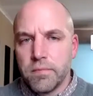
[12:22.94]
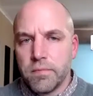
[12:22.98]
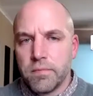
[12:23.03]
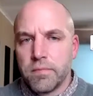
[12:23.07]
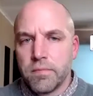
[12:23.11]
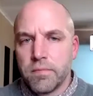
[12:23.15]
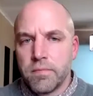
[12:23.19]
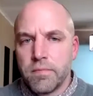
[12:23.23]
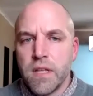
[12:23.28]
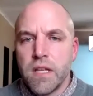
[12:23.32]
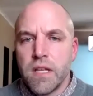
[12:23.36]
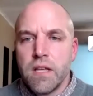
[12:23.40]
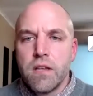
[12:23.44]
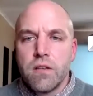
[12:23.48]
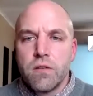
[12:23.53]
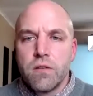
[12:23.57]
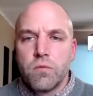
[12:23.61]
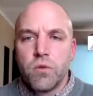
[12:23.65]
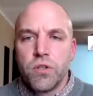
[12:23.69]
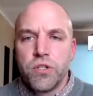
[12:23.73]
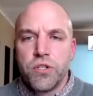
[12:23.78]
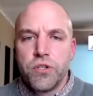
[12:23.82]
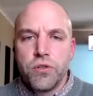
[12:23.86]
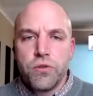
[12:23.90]
Yeah.
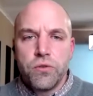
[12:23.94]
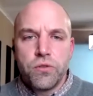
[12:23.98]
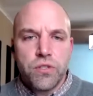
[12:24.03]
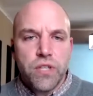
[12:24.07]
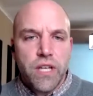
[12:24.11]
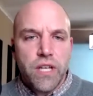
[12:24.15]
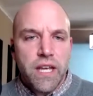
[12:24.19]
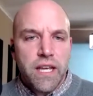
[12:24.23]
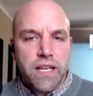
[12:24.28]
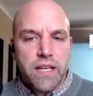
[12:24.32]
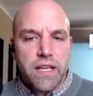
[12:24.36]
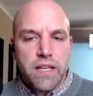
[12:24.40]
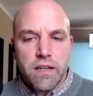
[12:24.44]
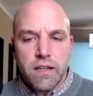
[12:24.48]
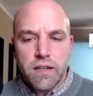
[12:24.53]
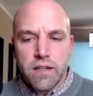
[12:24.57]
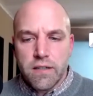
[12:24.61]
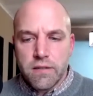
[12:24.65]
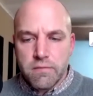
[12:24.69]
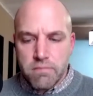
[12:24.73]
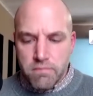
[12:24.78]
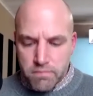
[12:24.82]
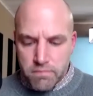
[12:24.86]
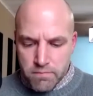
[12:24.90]
Would you say
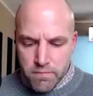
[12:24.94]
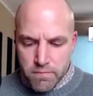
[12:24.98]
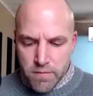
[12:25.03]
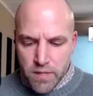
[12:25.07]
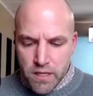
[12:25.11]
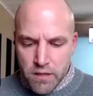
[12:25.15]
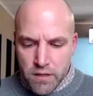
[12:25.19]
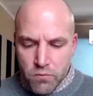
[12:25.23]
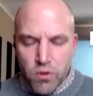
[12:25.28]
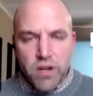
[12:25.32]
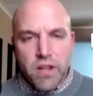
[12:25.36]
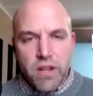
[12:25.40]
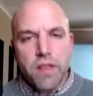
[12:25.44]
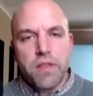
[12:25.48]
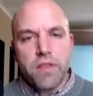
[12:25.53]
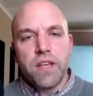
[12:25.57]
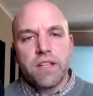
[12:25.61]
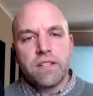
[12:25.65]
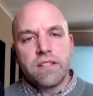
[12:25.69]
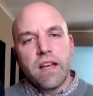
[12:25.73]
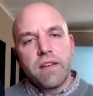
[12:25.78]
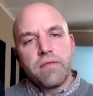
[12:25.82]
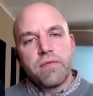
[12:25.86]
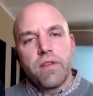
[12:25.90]
um, one of the
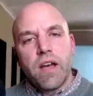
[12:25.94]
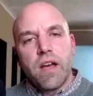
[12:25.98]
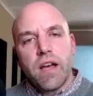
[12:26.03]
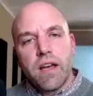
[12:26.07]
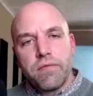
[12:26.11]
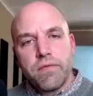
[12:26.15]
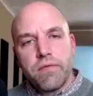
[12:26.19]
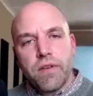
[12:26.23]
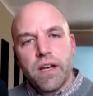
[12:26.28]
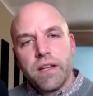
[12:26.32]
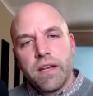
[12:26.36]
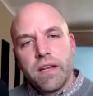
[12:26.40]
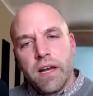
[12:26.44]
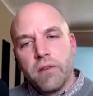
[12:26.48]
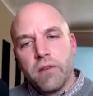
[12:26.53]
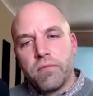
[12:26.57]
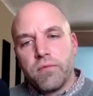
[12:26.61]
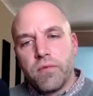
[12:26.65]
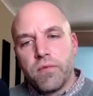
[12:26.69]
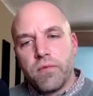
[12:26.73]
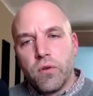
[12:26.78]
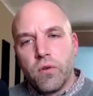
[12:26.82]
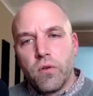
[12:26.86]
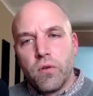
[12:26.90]
things I, f- I find
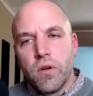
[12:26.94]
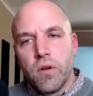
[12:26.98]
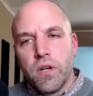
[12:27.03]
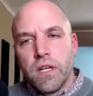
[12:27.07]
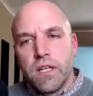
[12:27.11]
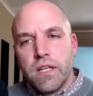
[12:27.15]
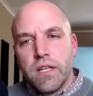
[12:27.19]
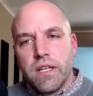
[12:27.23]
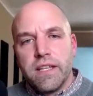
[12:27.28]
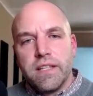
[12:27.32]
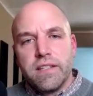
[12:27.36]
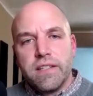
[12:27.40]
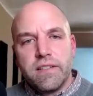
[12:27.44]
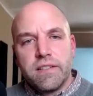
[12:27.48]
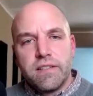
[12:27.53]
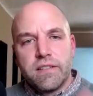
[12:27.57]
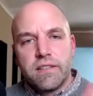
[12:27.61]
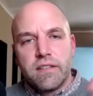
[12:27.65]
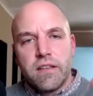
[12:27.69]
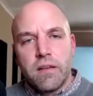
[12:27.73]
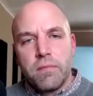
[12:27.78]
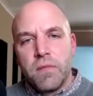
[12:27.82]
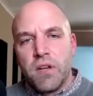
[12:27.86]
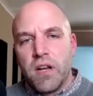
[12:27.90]
helpful
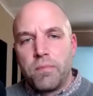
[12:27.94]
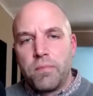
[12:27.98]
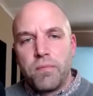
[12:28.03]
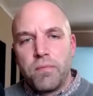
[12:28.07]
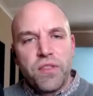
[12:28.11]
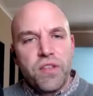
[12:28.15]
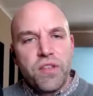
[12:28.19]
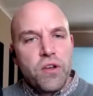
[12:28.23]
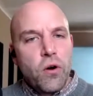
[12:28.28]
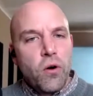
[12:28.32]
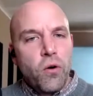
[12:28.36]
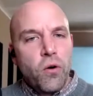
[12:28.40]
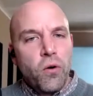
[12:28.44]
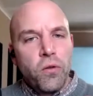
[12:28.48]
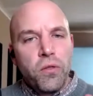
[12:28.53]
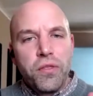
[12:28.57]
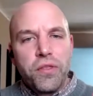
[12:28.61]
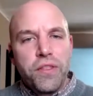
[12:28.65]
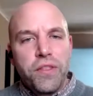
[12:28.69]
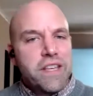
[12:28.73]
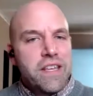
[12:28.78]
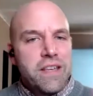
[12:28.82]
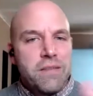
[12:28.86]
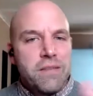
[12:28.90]
is coming up the
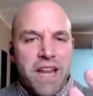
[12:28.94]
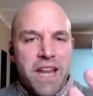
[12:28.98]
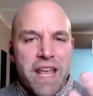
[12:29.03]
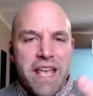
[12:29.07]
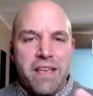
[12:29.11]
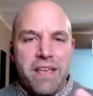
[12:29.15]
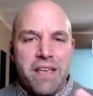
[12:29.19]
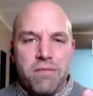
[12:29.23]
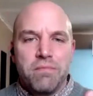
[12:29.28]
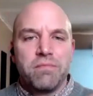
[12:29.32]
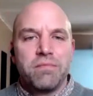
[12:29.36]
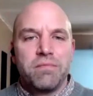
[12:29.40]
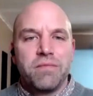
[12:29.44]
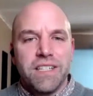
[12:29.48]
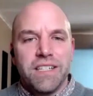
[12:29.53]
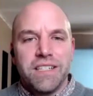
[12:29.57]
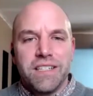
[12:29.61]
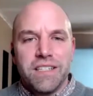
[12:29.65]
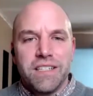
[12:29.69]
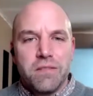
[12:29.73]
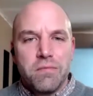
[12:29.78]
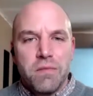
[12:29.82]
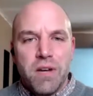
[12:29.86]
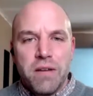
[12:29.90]
old theme and aim.
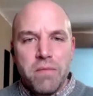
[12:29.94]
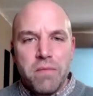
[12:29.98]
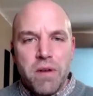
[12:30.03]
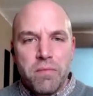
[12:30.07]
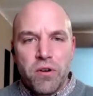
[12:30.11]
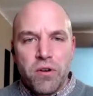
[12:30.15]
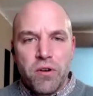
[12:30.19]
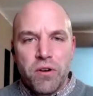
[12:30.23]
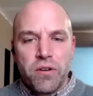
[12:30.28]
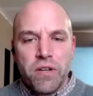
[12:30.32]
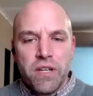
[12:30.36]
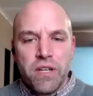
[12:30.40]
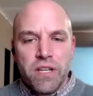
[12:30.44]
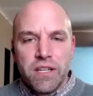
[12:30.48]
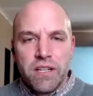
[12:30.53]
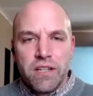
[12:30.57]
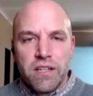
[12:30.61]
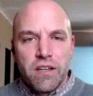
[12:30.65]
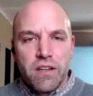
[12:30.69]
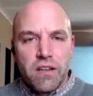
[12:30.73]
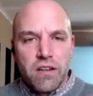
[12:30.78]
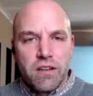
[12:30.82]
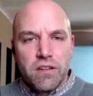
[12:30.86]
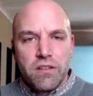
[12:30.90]
Um, I remember
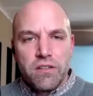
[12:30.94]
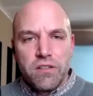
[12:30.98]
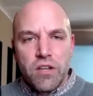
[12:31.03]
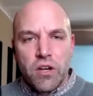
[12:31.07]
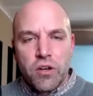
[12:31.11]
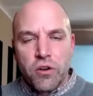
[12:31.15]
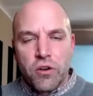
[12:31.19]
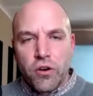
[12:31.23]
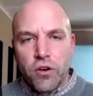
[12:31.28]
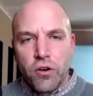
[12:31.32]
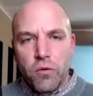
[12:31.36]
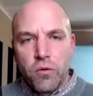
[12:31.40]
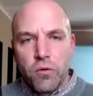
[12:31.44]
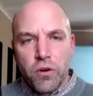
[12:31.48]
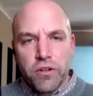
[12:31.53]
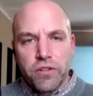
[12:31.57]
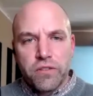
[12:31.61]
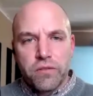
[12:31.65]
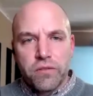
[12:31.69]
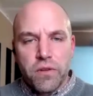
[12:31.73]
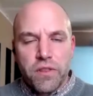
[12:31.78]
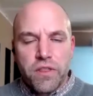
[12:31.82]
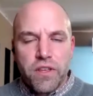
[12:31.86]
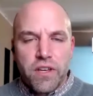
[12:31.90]
a mm. Uh, young girl
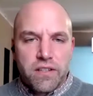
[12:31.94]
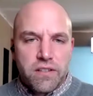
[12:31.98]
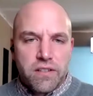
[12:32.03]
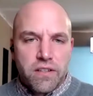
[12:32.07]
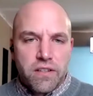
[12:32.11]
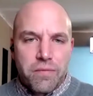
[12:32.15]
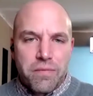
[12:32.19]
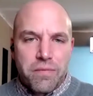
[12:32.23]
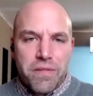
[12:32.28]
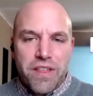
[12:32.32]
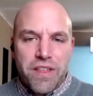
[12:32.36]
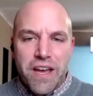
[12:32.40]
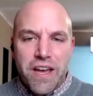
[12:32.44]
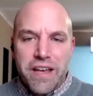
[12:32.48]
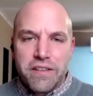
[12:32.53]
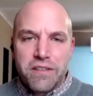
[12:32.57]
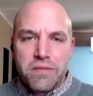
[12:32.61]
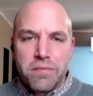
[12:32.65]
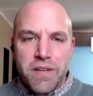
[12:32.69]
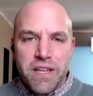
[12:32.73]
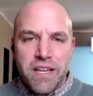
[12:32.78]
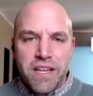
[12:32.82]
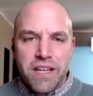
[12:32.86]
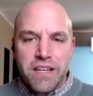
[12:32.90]
works with us here at
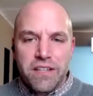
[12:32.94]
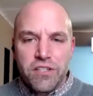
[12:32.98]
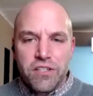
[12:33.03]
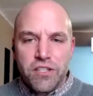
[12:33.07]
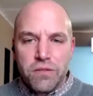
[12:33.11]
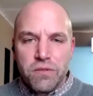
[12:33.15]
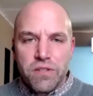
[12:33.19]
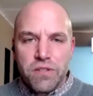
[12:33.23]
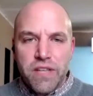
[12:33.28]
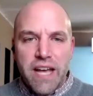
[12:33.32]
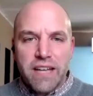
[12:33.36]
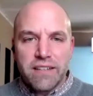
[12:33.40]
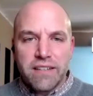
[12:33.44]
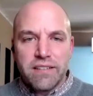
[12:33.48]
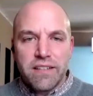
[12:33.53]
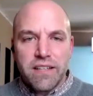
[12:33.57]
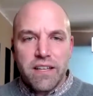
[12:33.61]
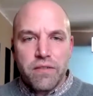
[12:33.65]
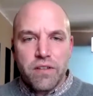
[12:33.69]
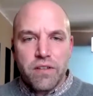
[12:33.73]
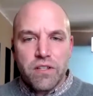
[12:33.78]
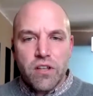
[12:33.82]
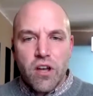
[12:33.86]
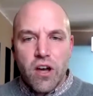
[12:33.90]
Matthias Media. She was asked
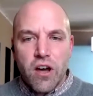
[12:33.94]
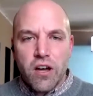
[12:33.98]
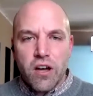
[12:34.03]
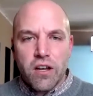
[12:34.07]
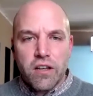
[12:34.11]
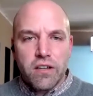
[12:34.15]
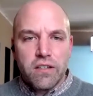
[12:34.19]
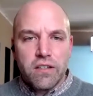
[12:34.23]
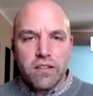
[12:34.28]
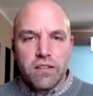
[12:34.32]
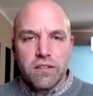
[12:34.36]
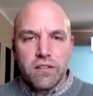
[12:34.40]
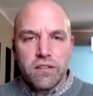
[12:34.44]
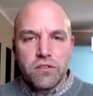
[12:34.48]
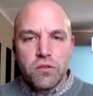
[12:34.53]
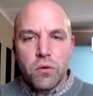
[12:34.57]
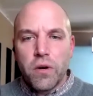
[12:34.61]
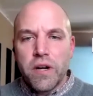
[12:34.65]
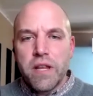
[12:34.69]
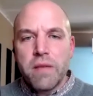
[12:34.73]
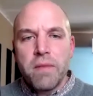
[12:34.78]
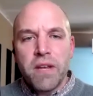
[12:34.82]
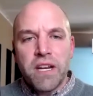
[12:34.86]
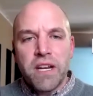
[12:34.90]
to give a talk, a, a
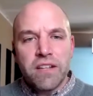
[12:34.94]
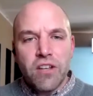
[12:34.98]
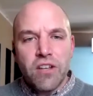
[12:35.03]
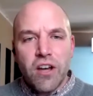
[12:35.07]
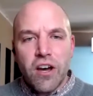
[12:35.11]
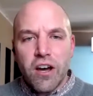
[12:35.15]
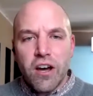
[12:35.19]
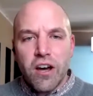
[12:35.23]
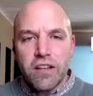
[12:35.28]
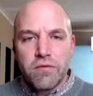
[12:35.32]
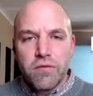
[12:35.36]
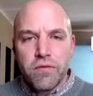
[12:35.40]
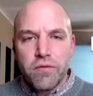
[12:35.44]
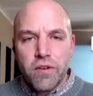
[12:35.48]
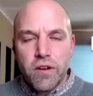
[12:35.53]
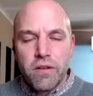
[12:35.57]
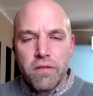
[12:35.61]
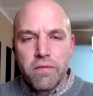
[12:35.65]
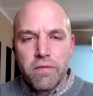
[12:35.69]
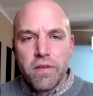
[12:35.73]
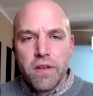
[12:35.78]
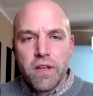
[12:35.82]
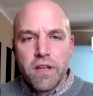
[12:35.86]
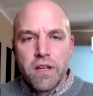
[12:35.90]
20 minute talk in
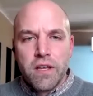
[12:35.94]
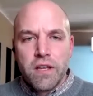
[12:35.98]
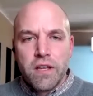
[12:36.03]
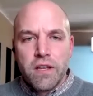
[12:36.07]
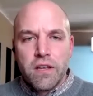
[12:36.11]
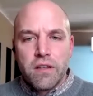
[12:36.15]
front of